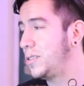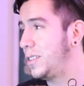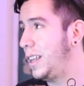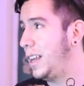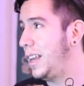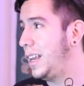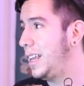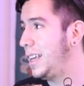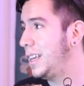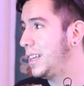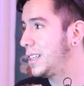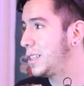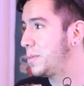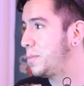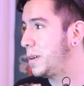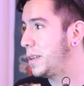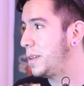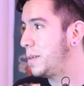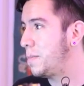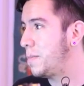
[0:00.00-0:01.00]
to the
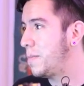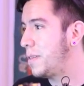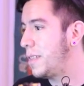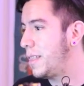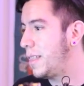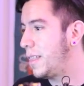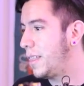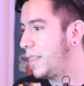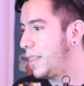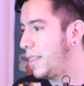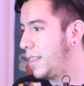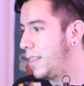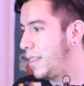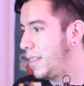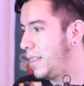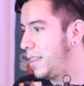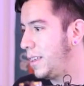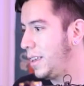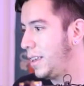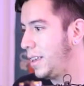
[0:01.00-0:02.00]
list, but
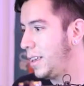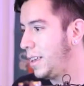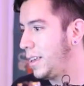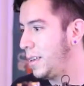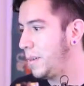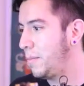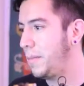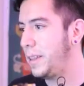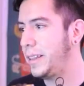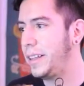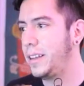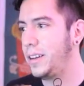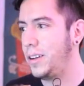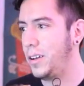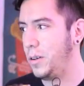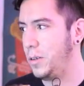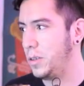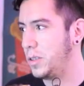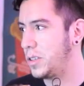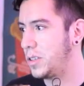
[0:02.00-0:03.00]
the meeting
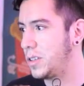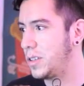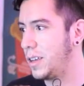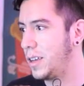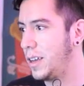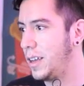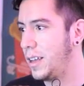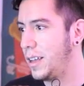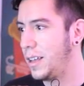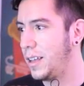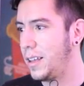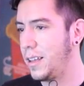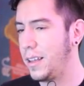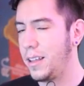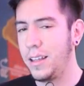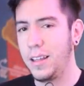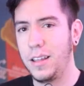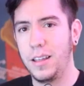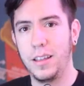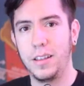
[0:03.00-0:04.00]
notes.
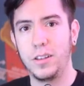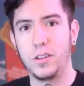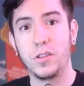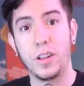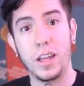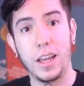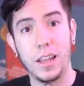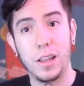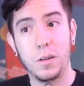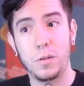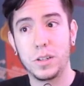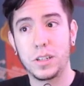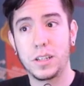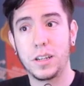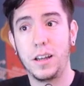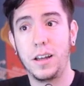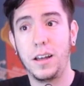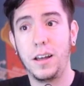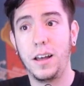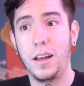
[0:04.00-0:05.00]
Today there
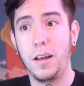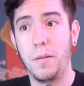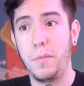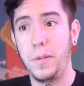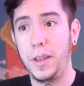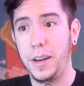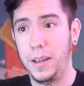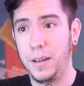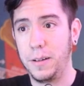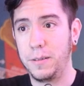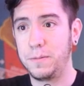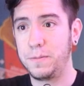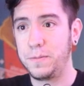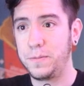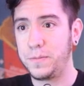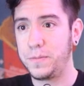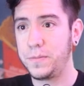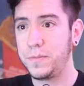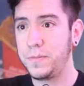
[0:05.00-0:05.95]
was a meeting.